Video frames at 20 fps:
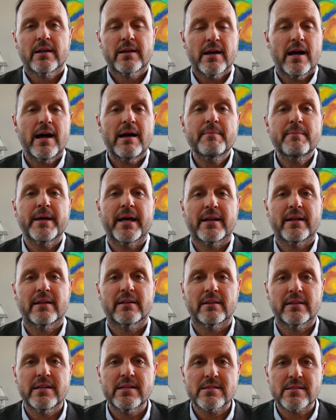comment, at
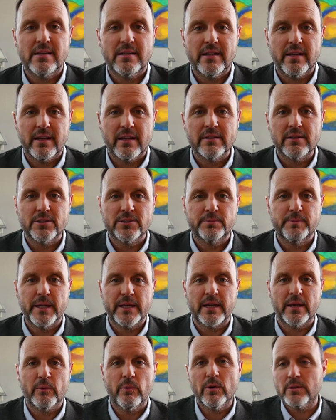least in the
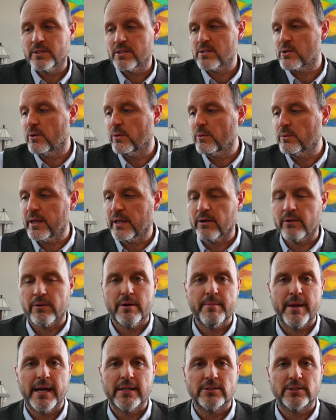English-speaking world, it's only your
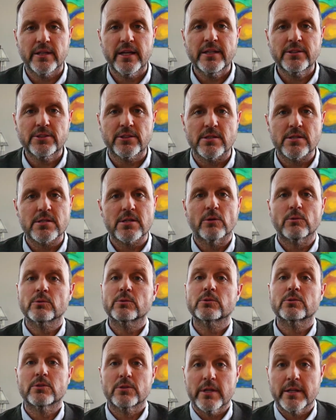imagination.
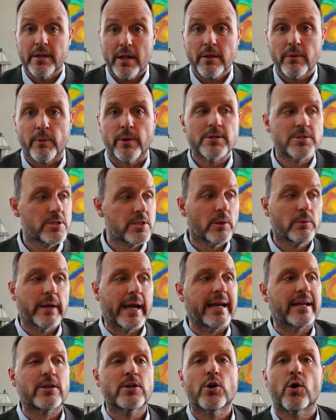So in other words, so
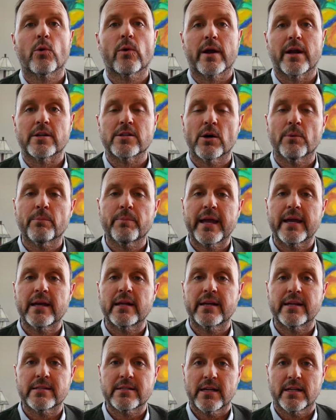ignore it, don't pay
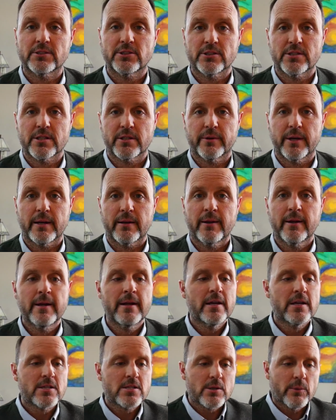any attention to it.
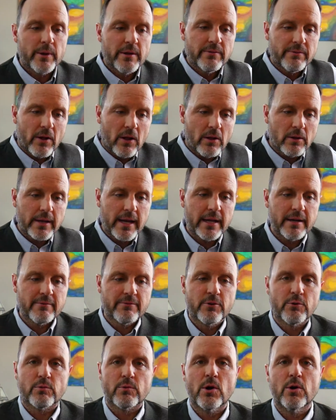So we've all kind
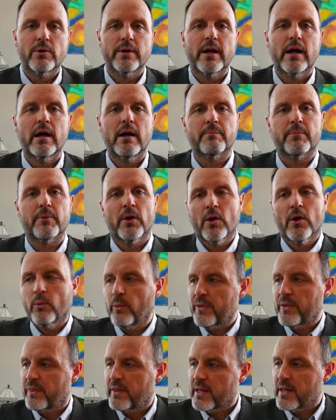of grown up
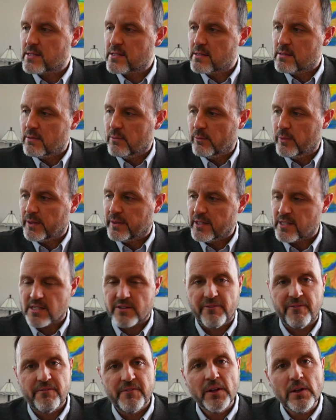with this
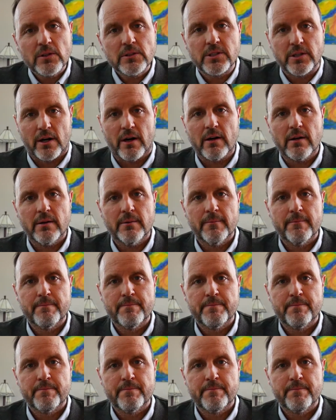filter